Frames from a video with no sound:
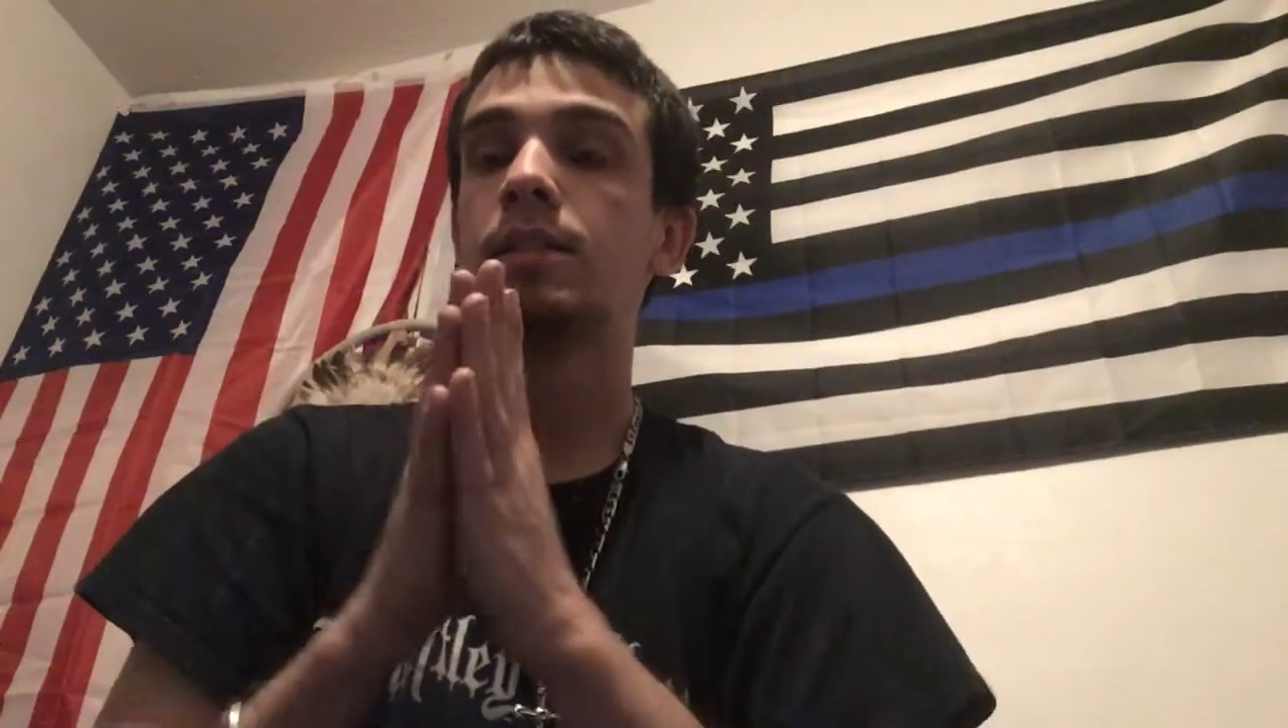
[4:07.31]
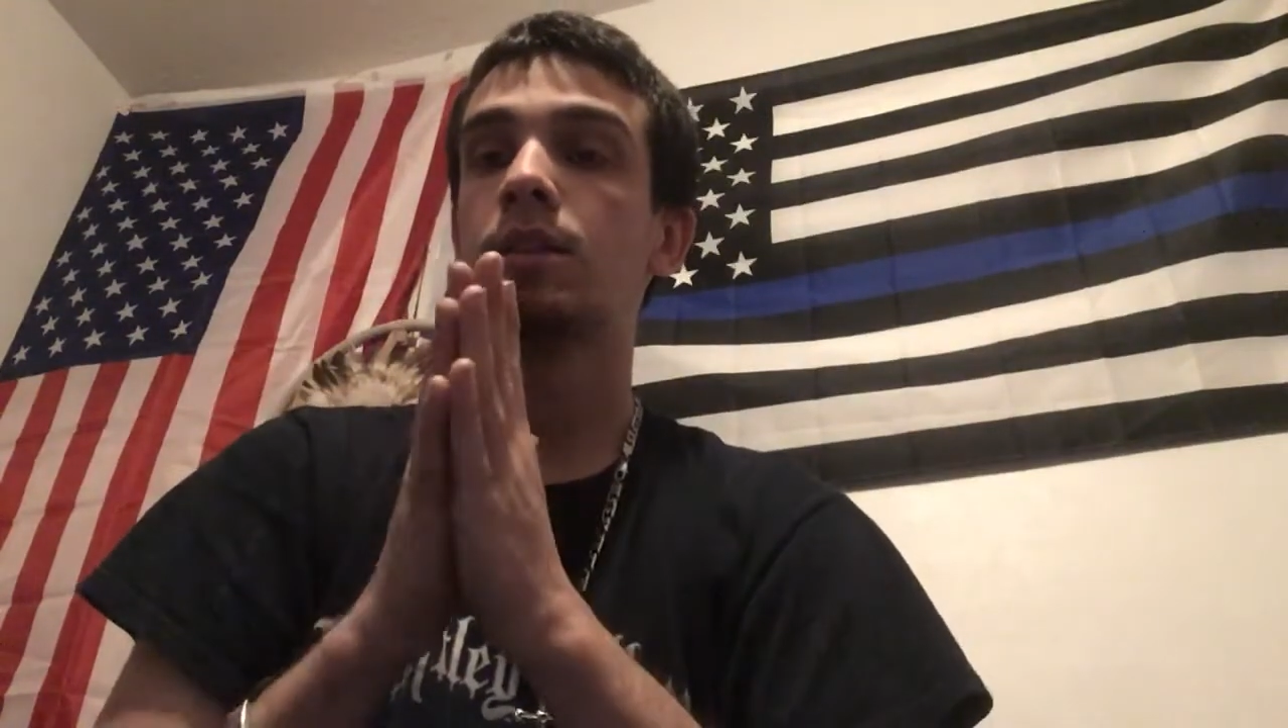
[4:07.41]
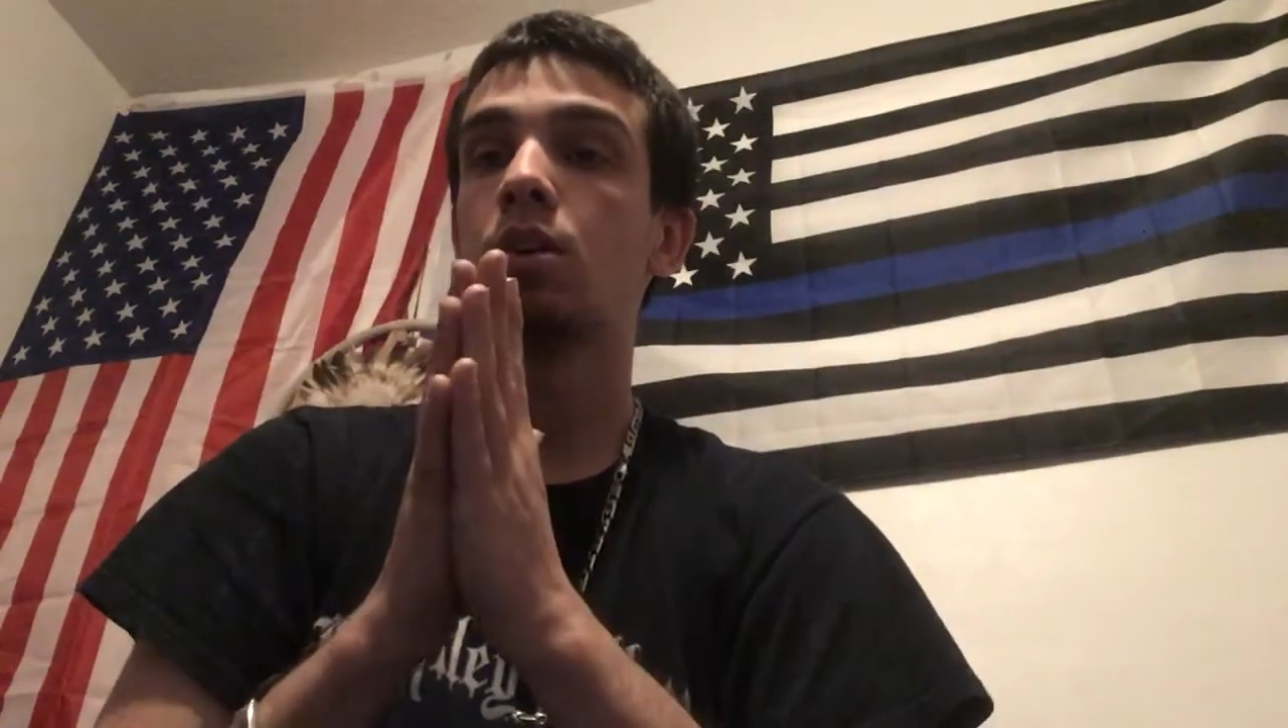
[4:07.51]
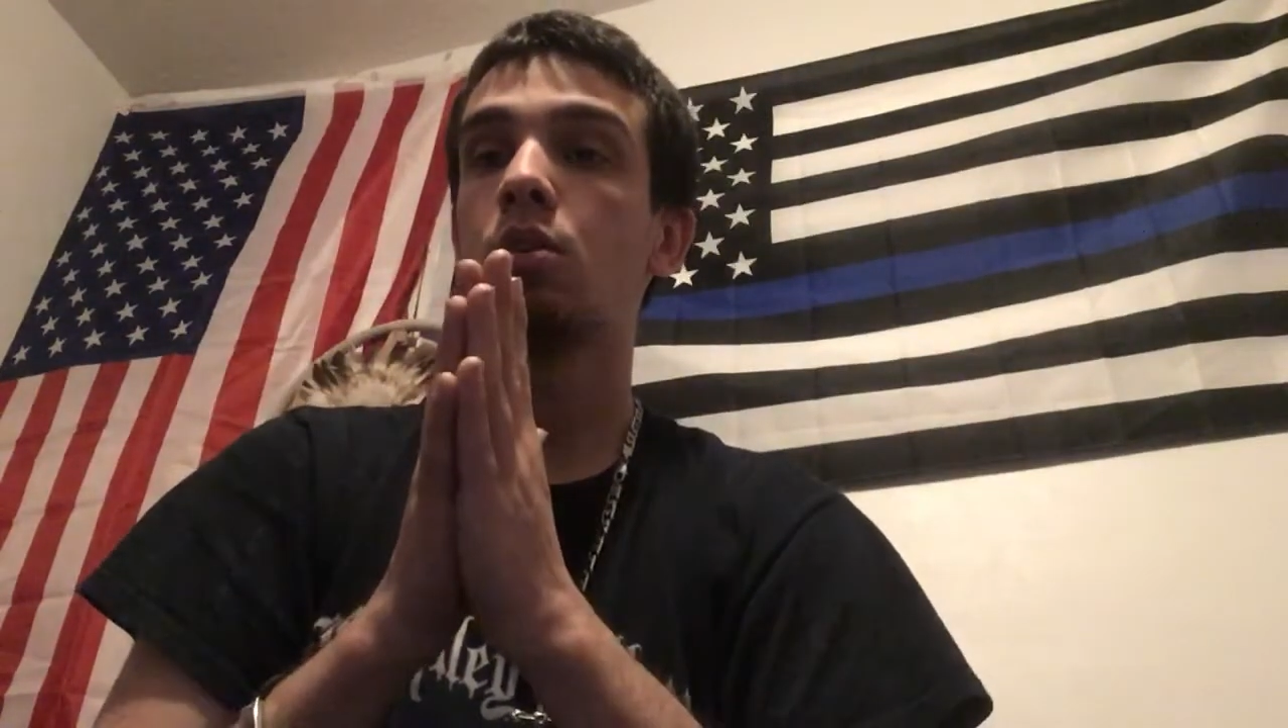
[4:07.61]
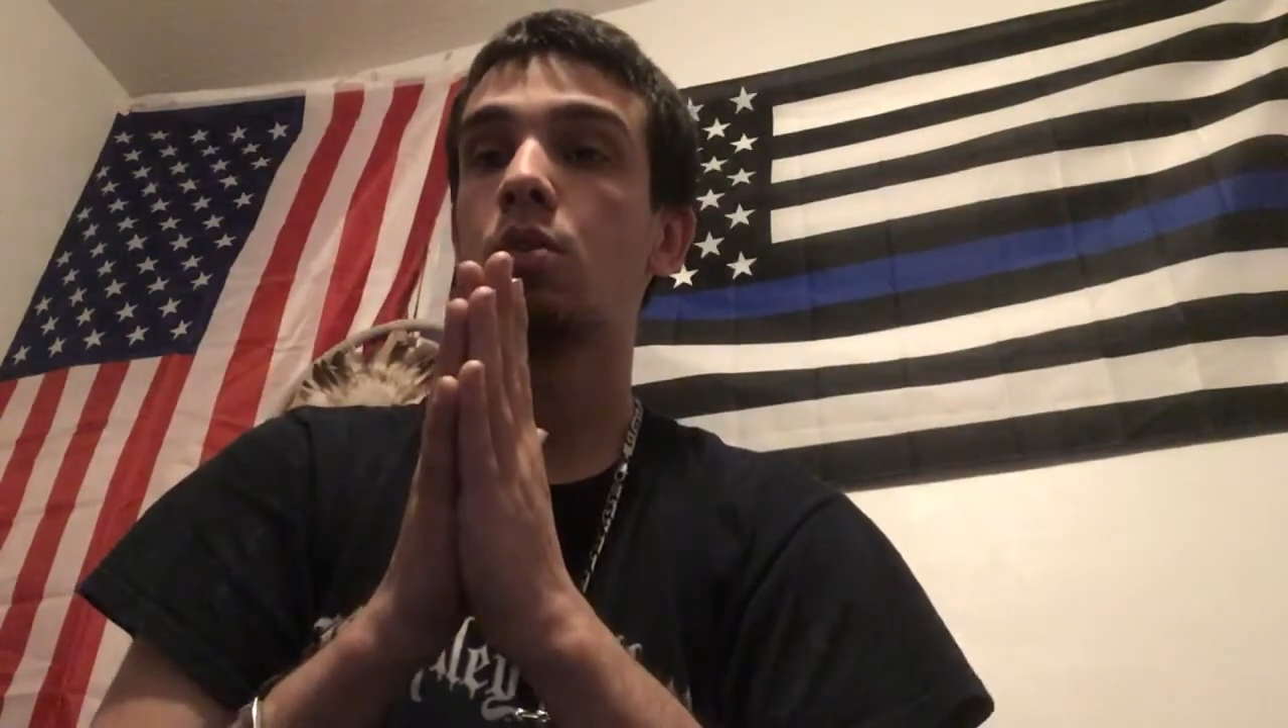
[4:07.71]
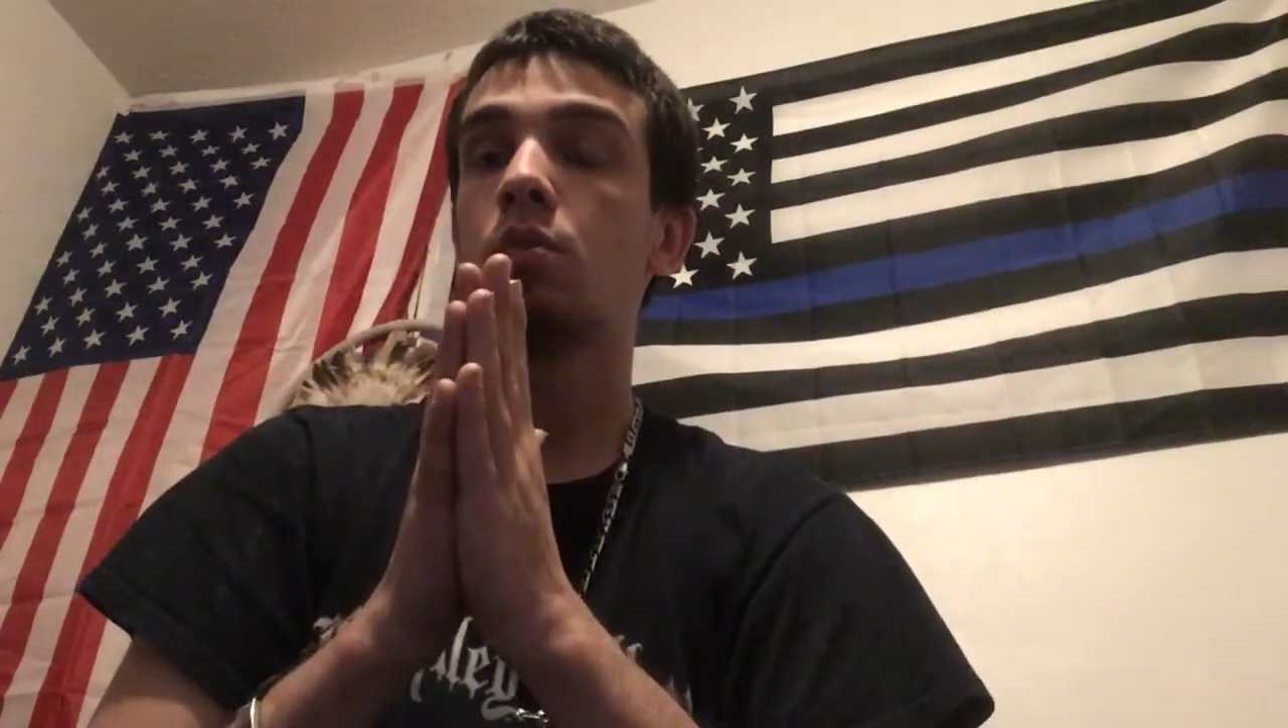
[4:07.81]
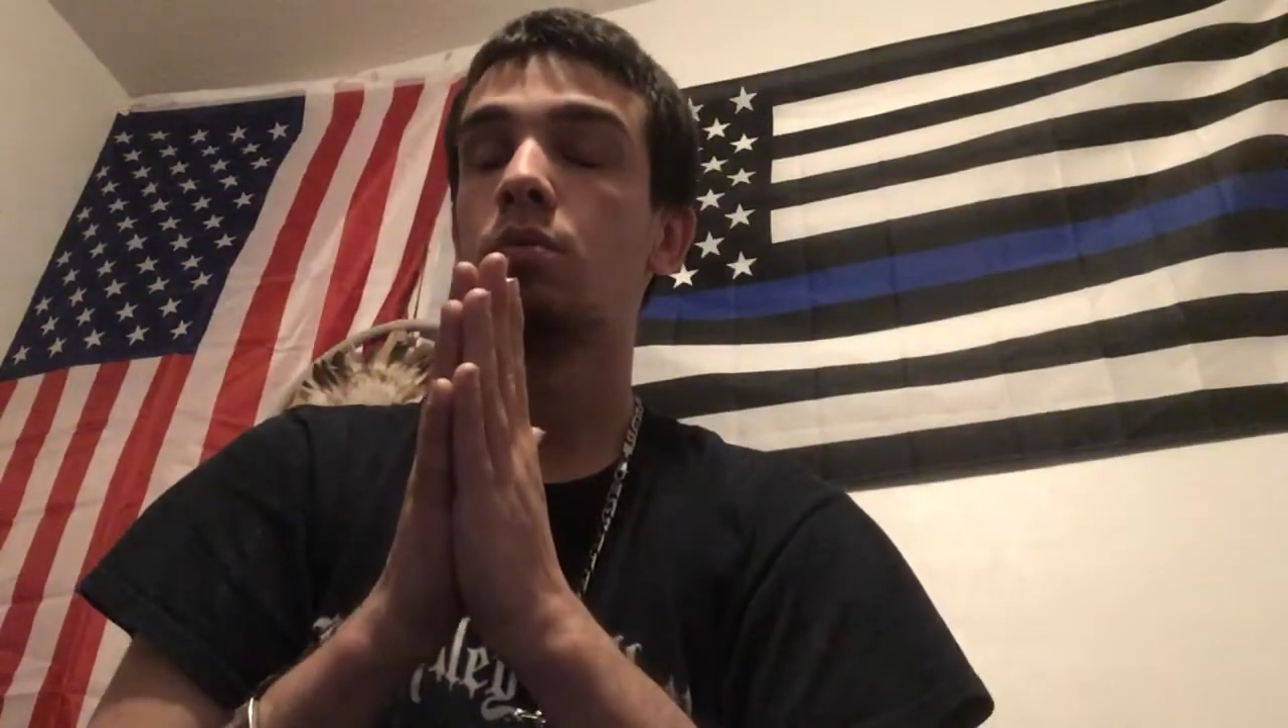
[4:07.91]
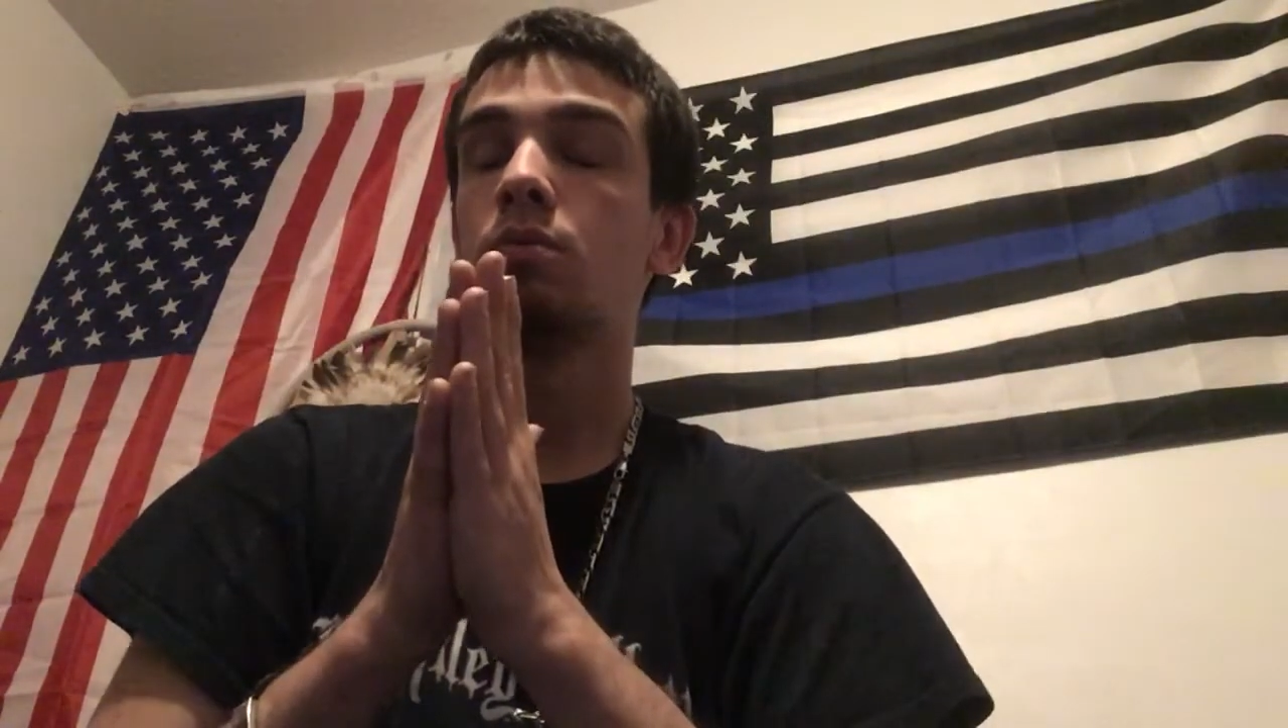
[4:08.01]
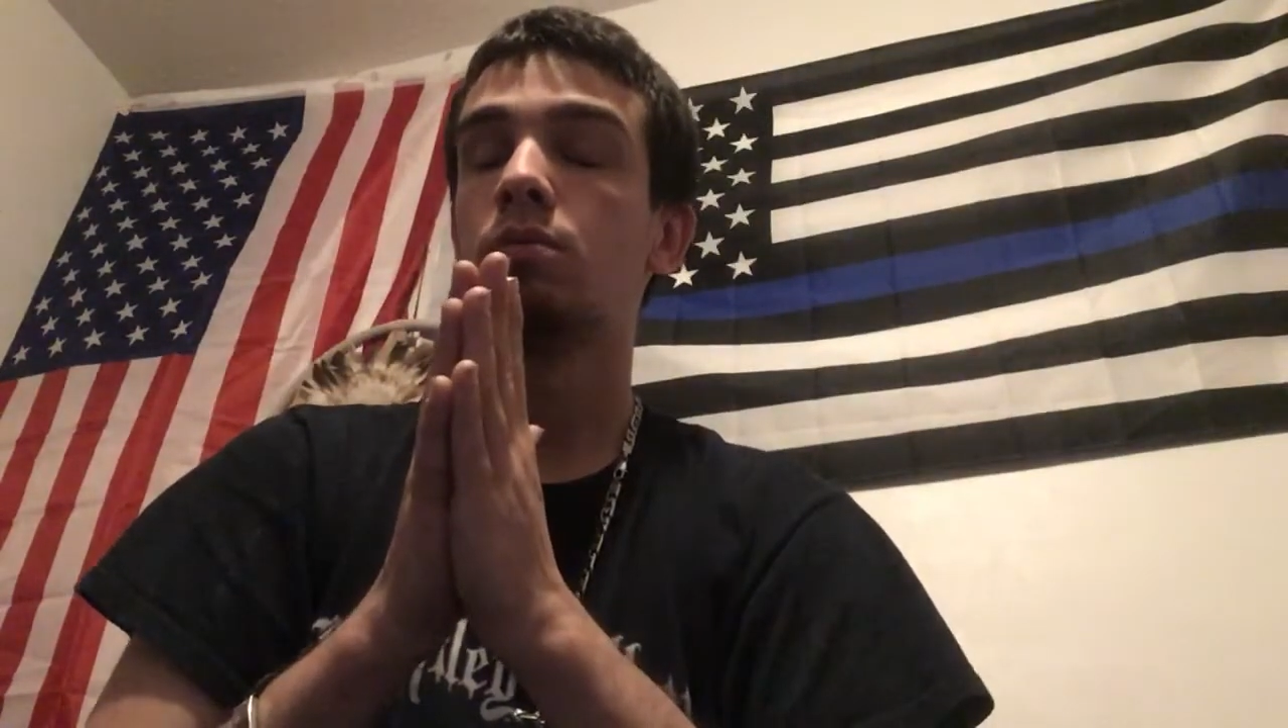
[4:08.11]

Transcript: so